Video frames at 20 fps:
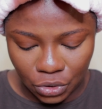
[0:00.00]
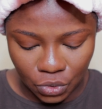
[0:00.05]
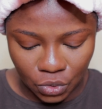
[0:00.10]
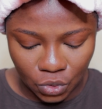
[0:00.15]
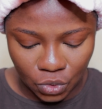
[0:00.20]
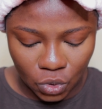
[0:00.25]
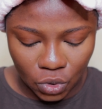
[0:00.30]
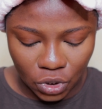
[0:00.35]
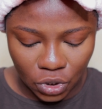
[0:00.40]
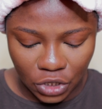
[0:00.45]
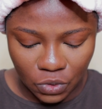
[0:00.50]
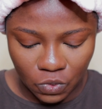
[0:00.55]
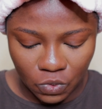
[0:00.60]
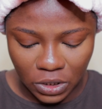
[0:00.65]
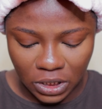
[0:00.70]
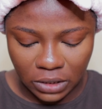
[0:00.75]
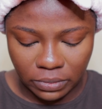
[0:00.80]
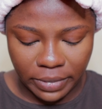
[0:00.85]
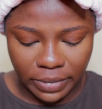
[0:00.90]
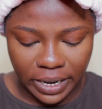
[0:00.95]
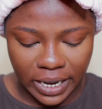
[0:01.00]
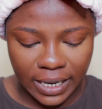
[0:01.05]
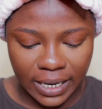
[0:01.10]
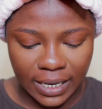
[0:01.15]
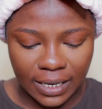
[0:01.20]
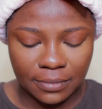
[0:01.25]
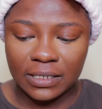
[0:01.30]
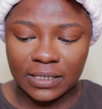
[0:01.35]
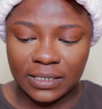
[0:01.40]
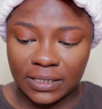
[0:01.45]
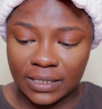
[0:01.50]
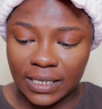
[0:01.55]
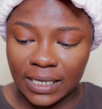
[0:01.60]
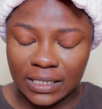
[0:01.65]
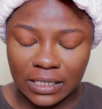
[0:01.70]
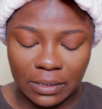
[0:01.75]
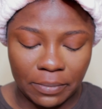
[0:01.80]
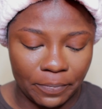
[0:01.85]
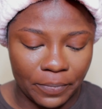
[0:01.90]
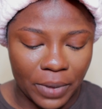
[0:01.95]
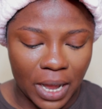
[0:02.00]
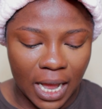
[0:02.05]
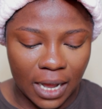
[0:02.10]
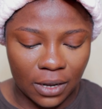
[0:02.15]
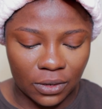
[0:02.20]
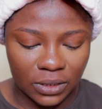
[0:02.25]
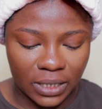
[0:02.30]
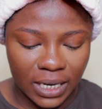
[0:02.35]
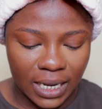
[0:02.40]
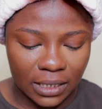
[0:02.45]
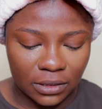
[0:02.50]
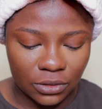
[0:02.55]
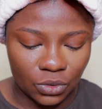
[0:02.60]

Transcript: to go in with my setting powder